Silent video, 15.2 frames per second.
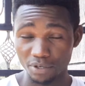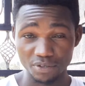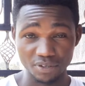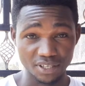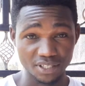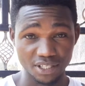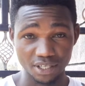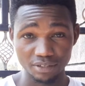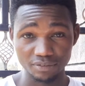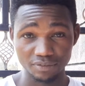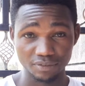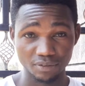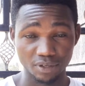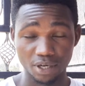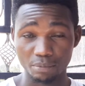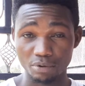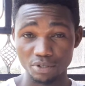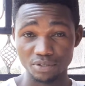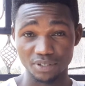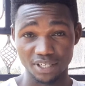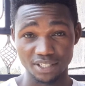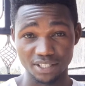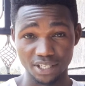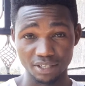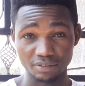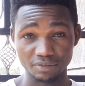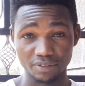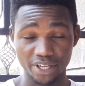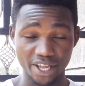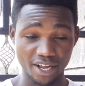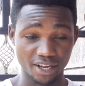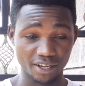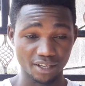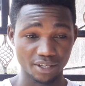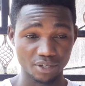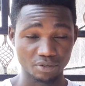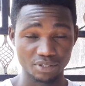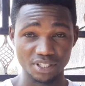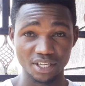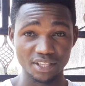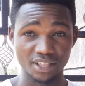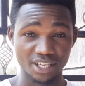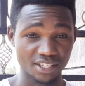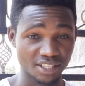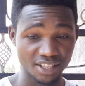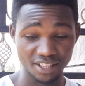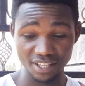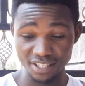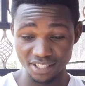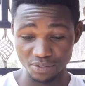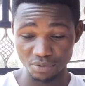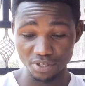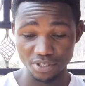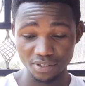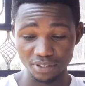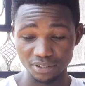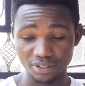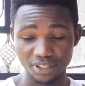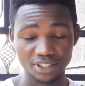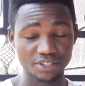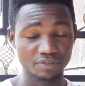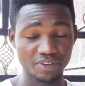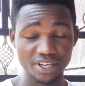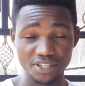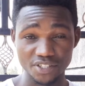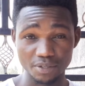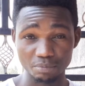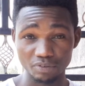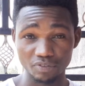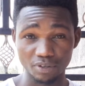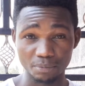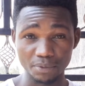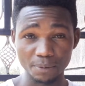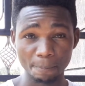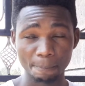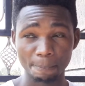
yourself or about yourself. You say that this situation is very simple for me.